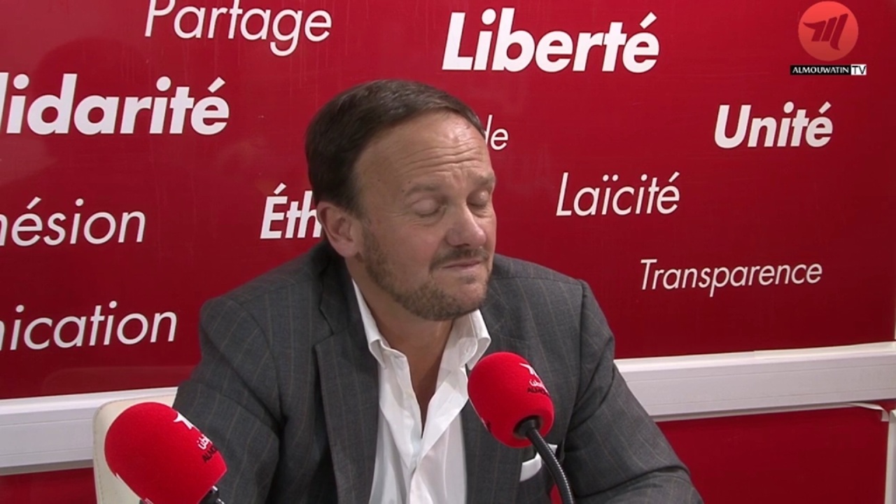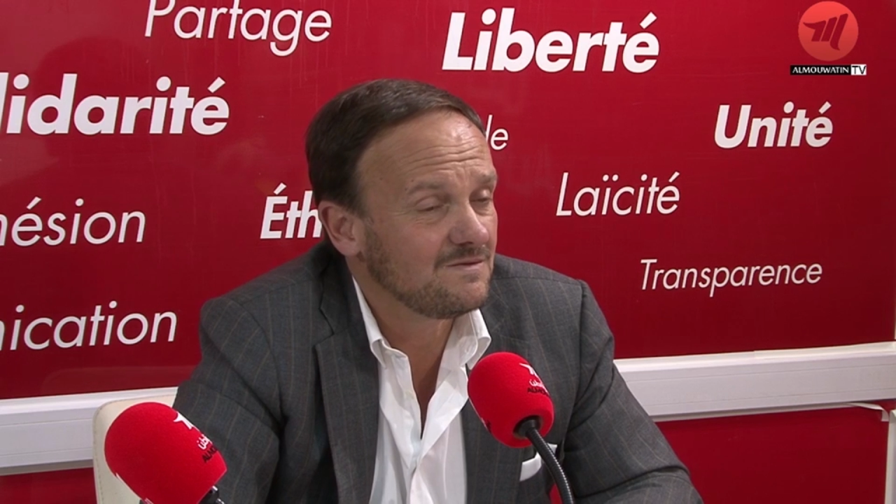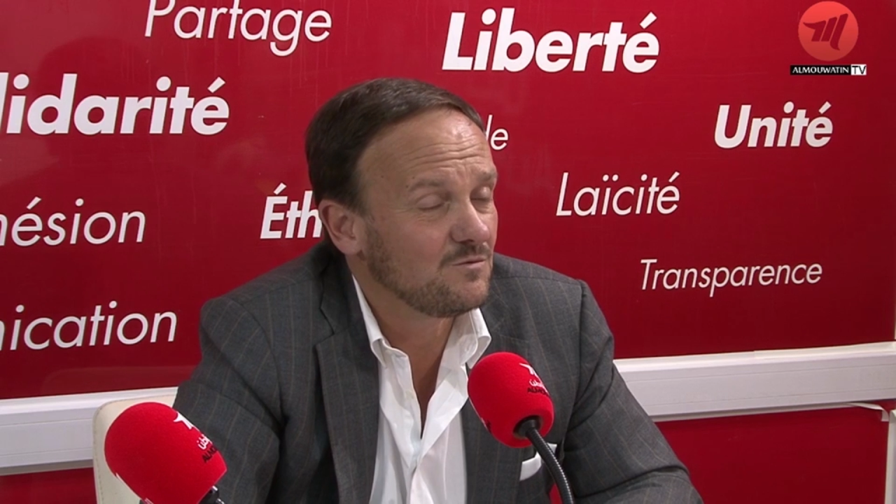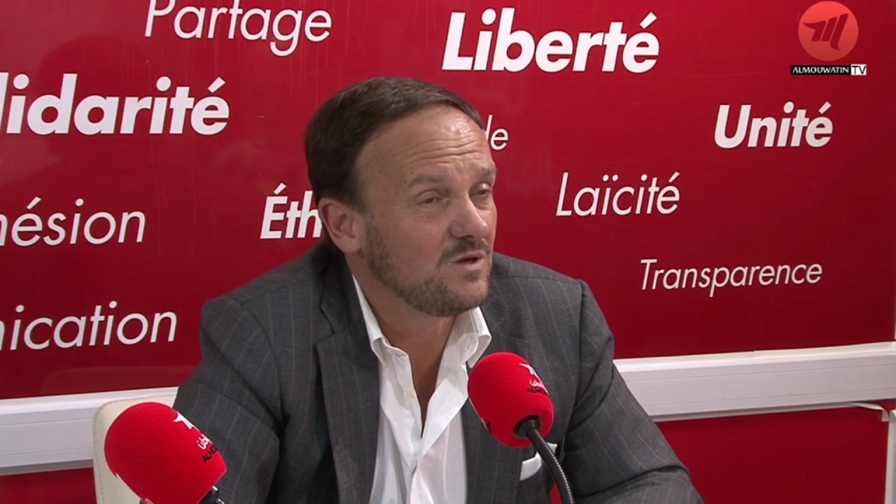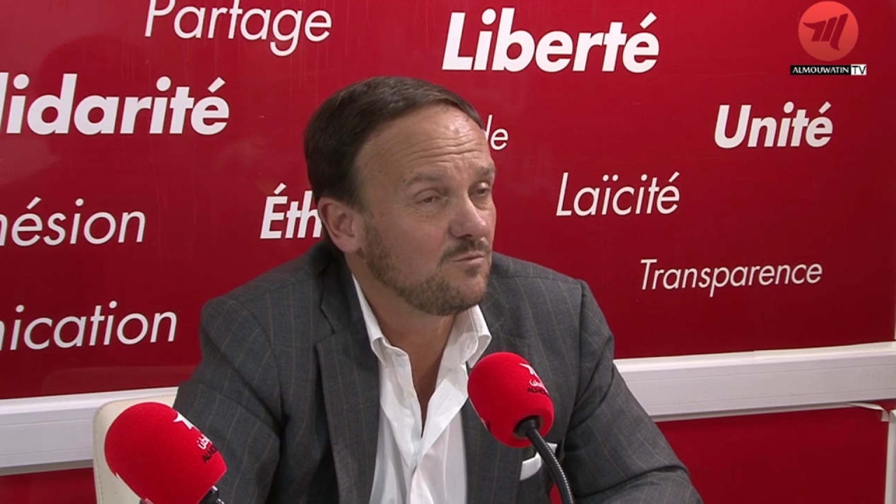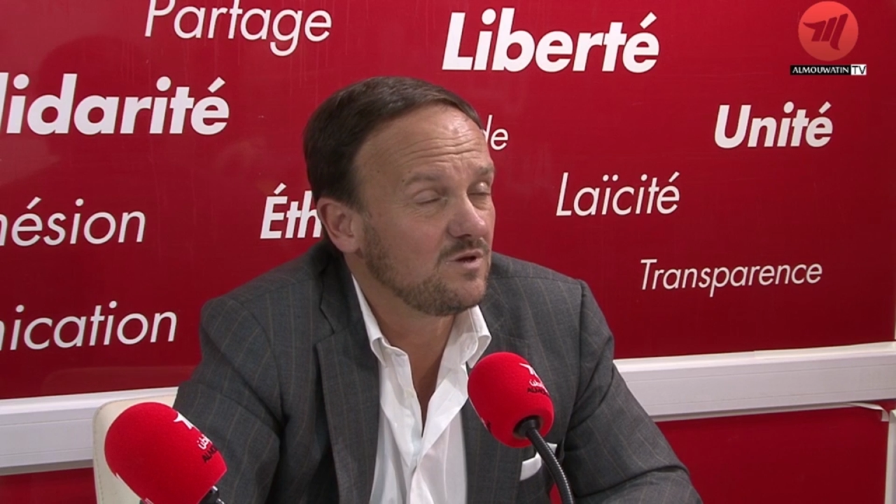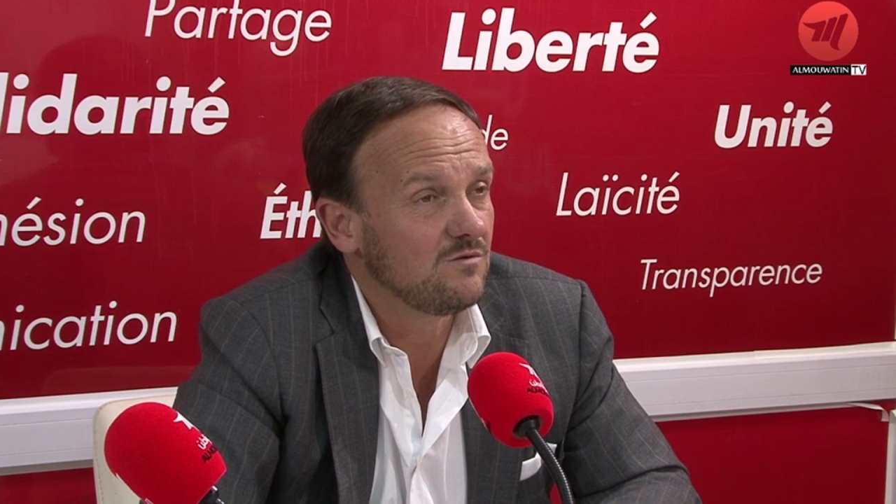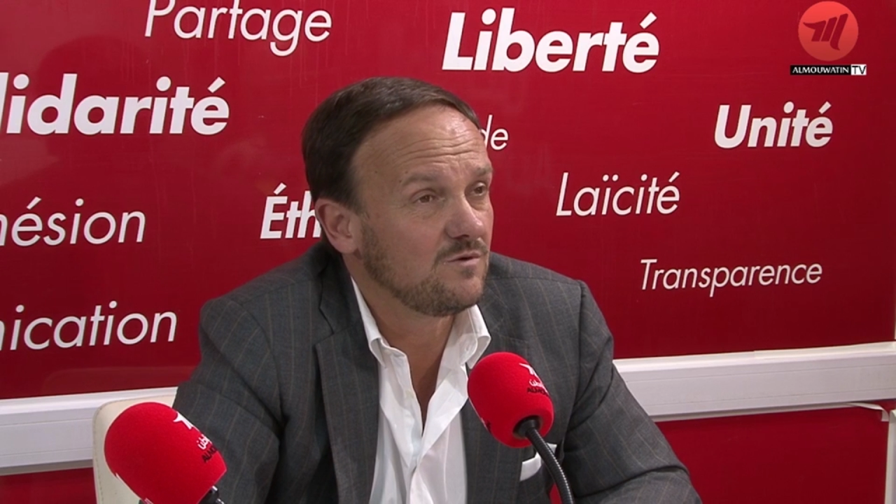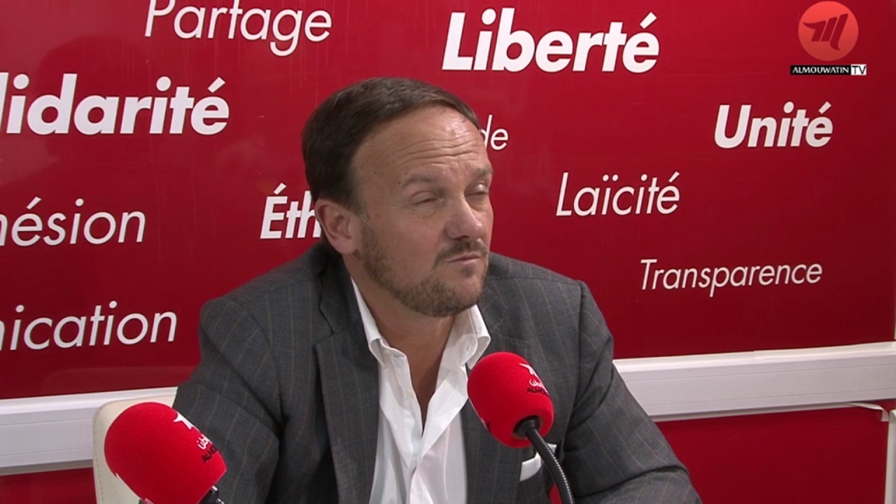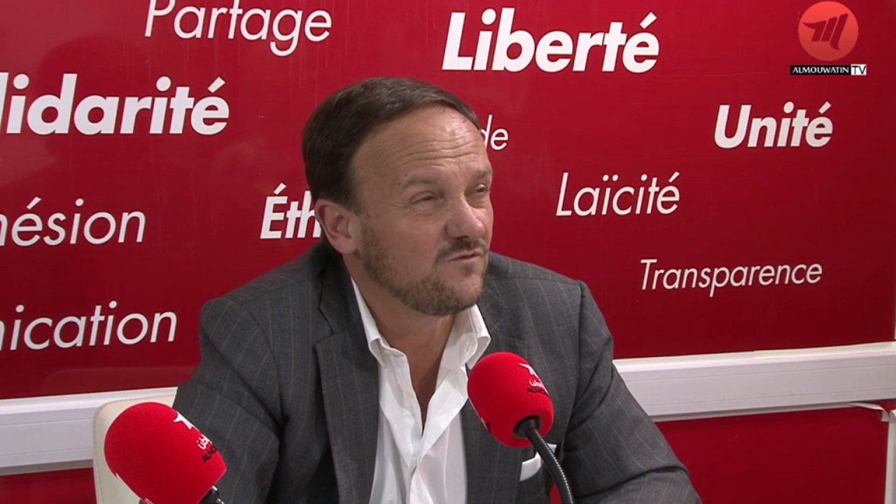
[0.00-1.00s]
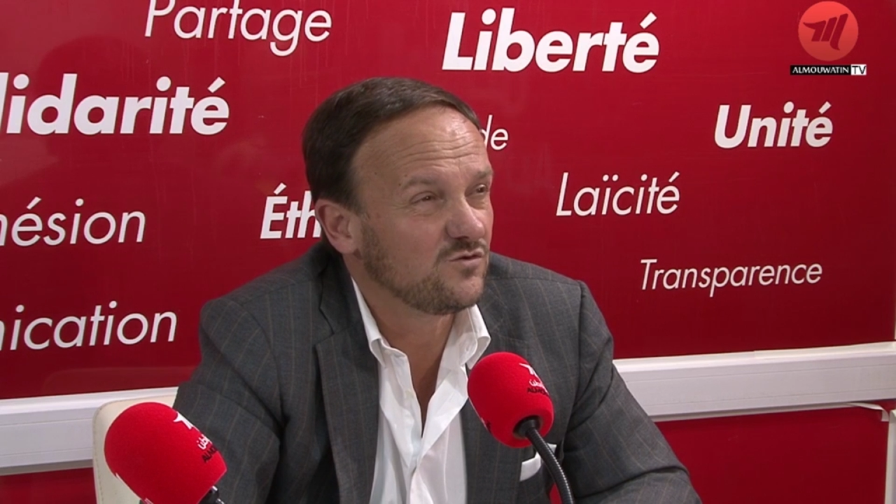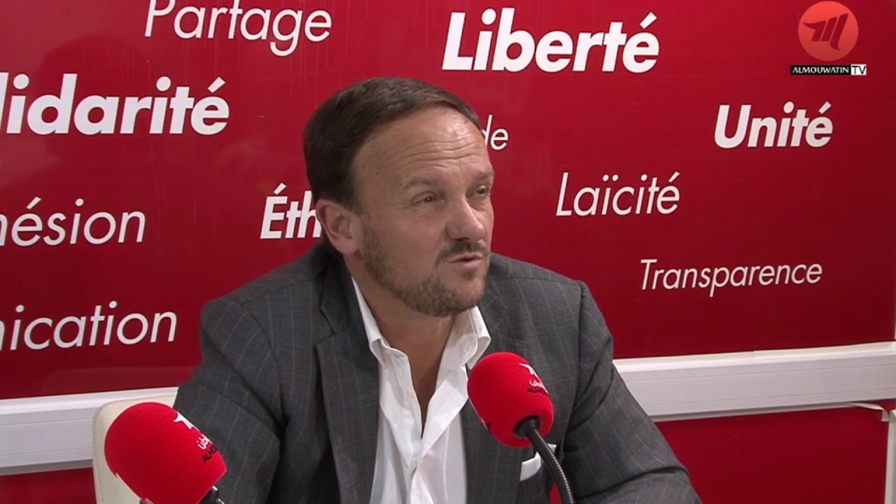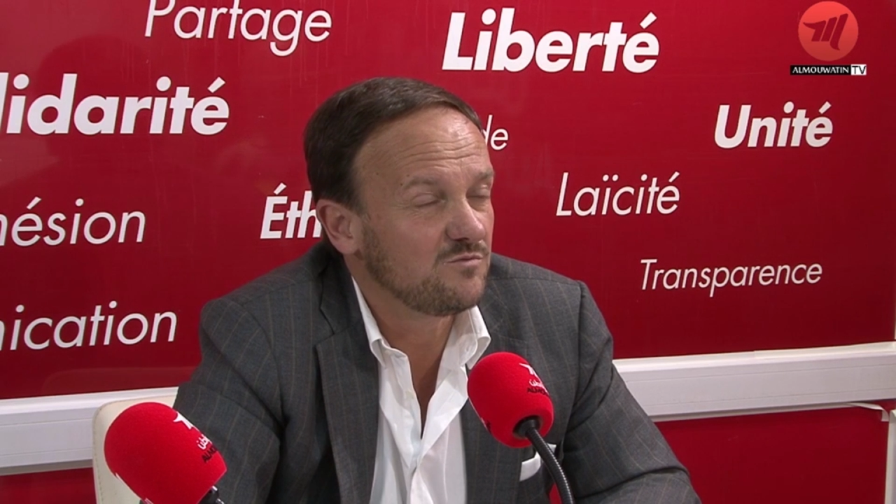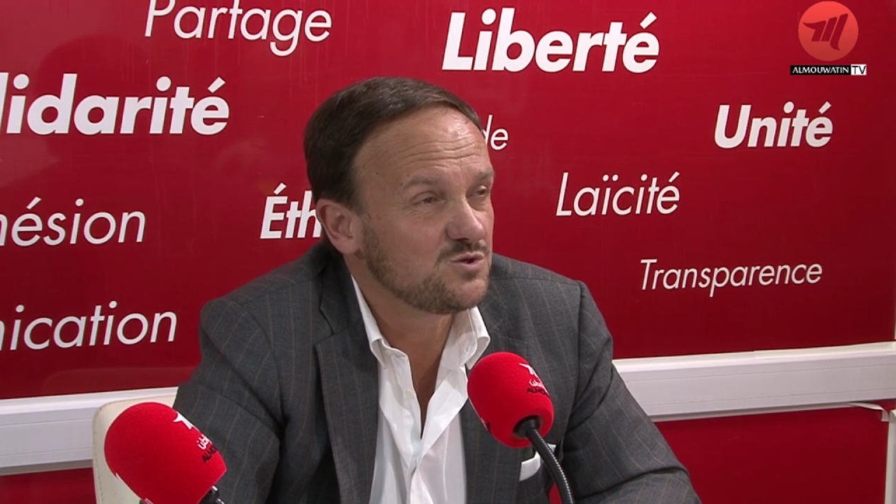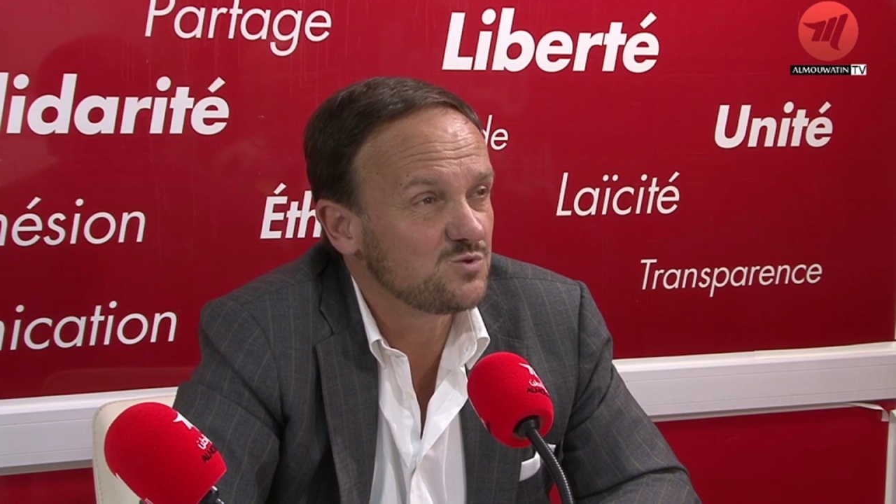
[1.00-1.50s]
We for the
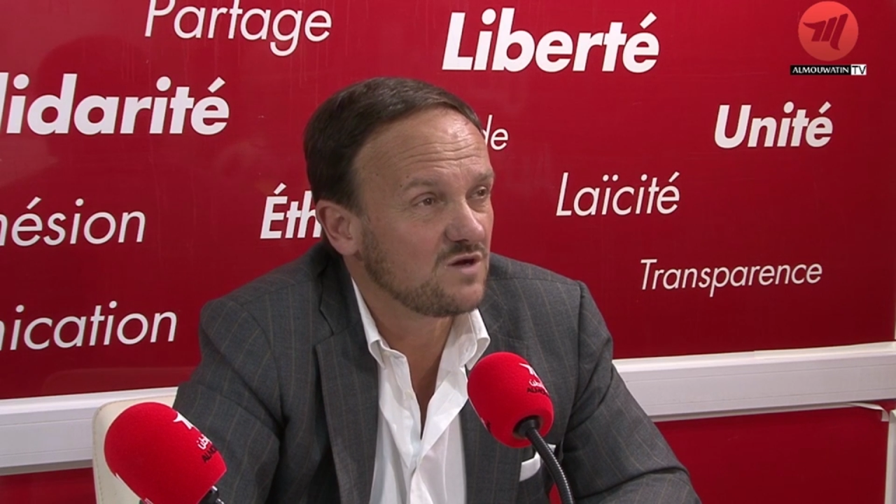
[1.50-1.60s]
moment